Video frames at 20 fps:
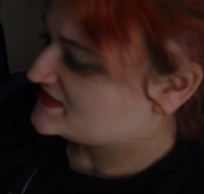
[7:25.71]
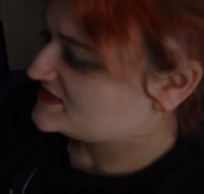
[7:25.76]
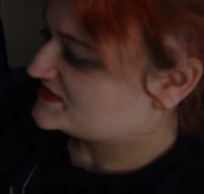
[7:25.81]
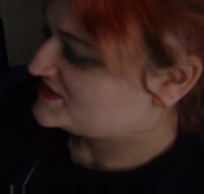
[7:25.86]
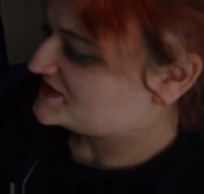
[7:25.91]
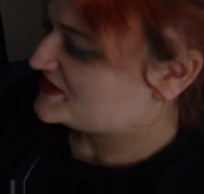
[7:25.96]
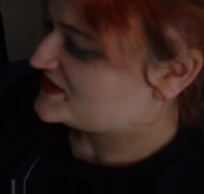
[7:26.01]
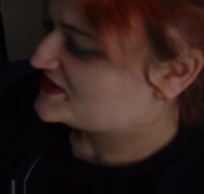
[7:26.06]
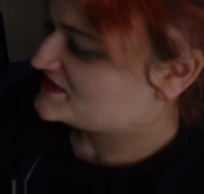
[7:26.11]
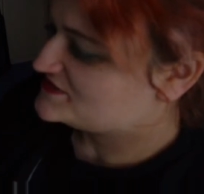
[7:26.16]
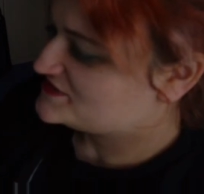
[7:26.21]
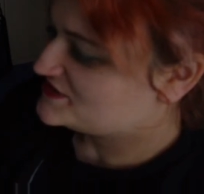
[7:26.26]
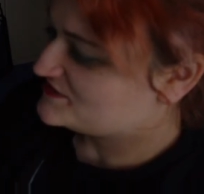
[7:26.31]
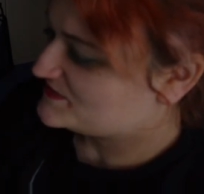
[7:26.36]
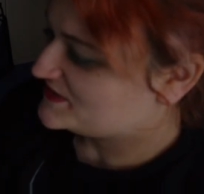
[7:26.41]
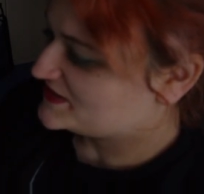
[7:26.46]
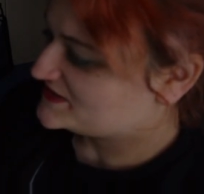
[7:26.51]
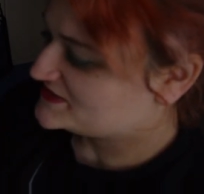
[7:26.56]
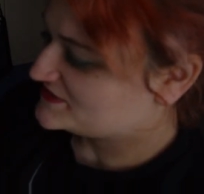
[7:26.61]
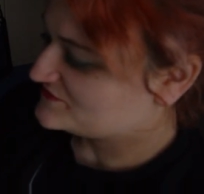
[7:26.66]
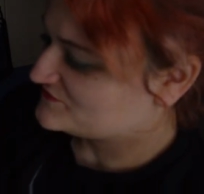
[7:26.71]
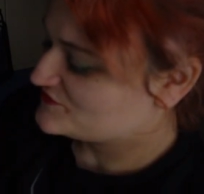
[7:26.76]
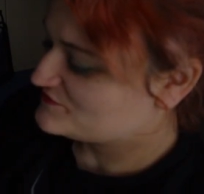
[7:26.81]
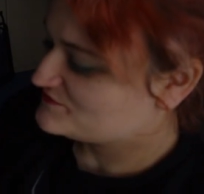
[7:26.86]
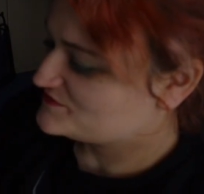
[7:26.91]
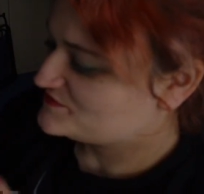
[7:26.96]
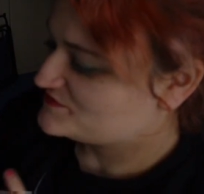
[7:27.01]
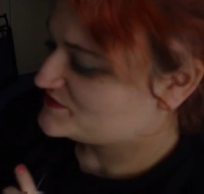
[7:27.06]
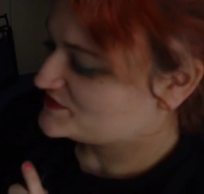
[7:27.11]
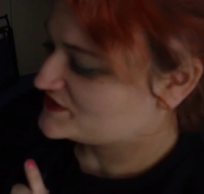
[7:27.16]
and then I end up getting
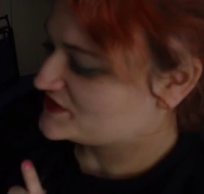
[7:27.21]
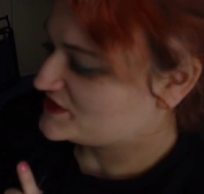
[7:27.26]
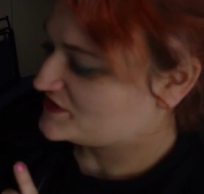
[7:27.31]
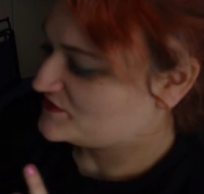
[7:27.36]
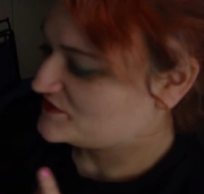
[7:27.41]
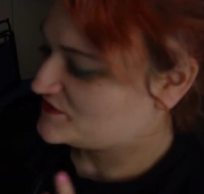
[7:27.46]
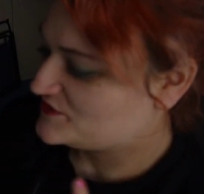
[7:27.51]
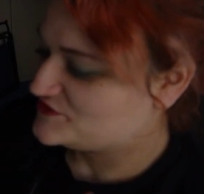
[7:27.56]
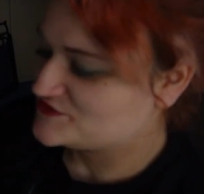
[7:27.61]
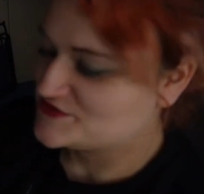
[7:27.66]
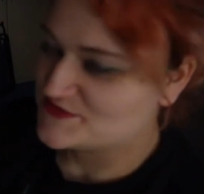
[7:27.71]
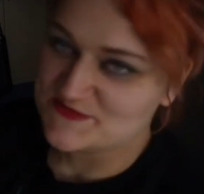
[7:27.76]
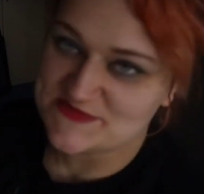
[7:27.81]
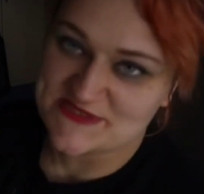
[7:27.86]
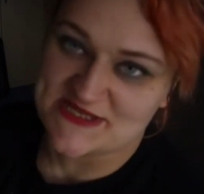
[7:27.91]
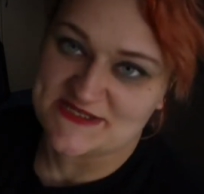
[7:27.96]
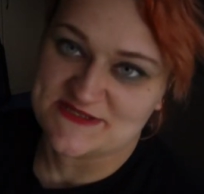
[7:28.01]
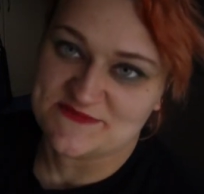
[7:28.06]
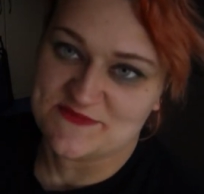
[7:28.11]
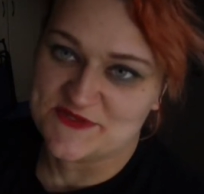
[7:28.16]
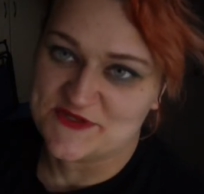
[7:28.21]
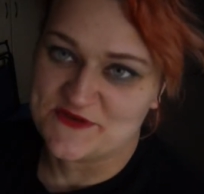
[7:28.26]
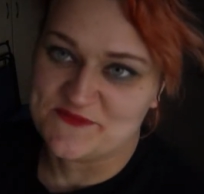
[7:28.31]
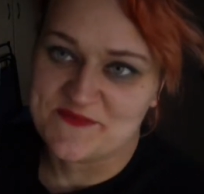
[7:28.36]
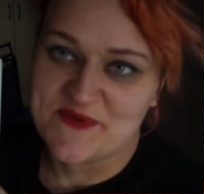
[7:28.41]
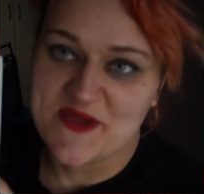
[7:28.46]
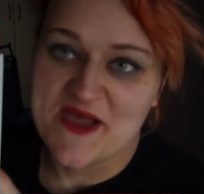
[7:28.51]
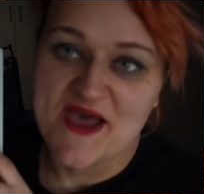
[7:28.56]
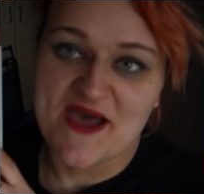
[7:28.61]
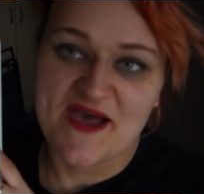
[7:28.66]
roomed with a girl who's obsessed with
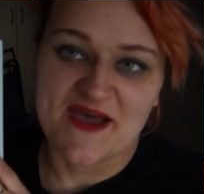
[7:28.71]
them."